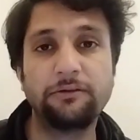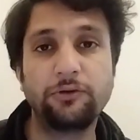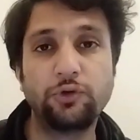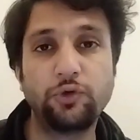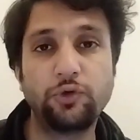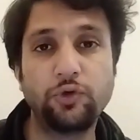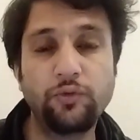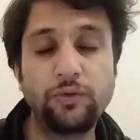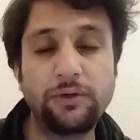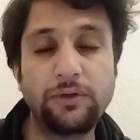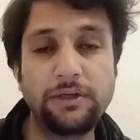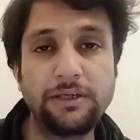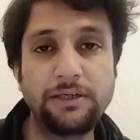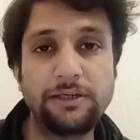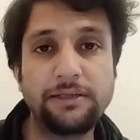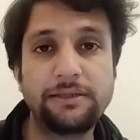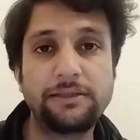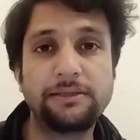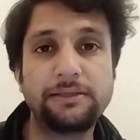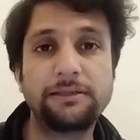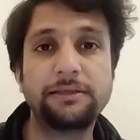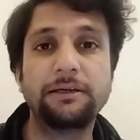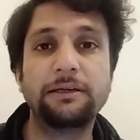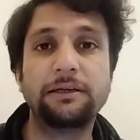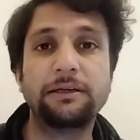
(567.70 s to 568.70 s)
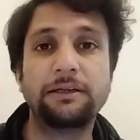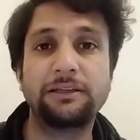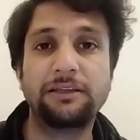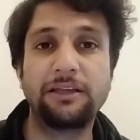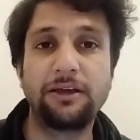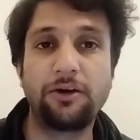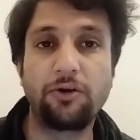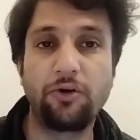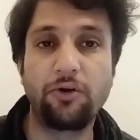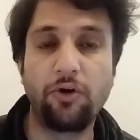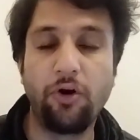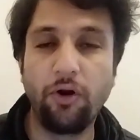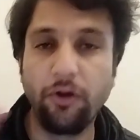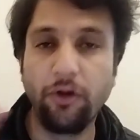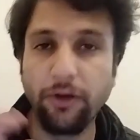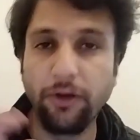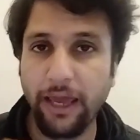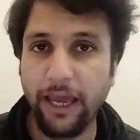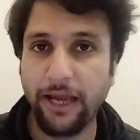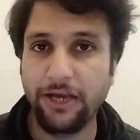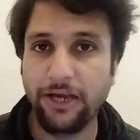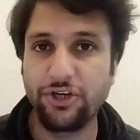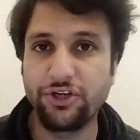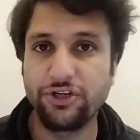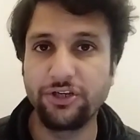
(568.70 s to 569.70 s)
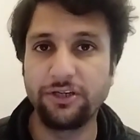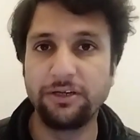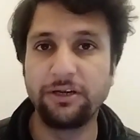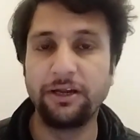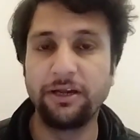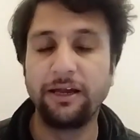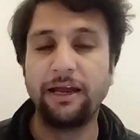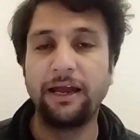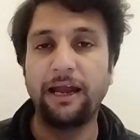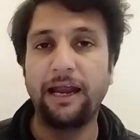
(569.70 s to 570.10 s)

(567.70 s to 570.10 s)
towards the wrong action.